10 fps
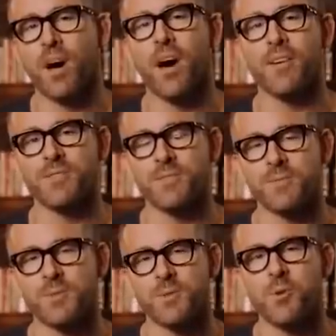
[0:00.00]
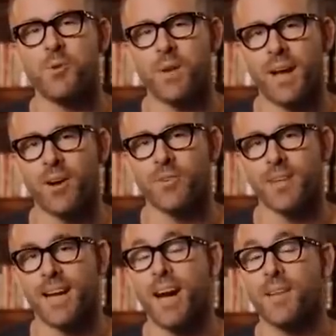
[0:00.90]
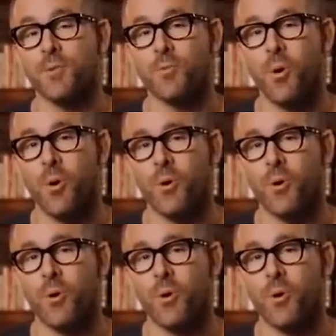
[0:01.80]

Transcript: Slayer. He would have played nerdy teen